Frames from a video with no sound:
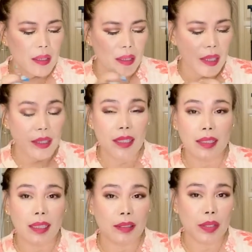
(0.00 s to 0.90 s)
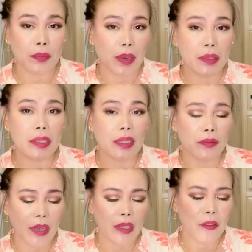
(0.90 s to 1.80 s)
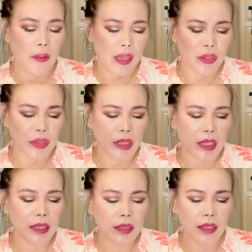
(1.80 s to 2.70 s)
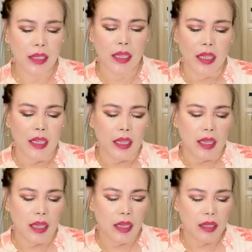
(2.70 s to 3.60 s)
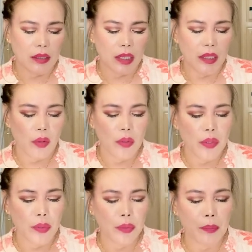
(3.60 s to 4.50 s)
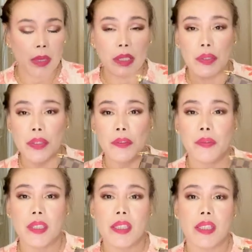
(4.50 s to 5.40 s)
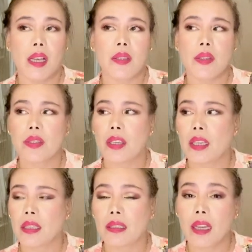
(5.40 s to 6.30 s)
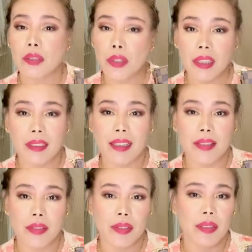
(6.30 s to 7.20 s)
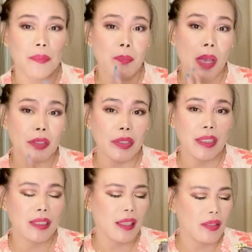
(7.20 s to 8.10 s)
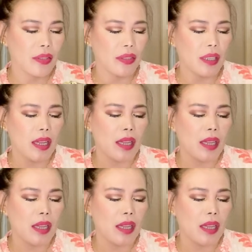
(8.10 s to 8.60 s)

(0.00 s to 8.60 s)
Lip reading: like I said, it's very, very functional, and you can also make use of this as an organizer, bag organizer.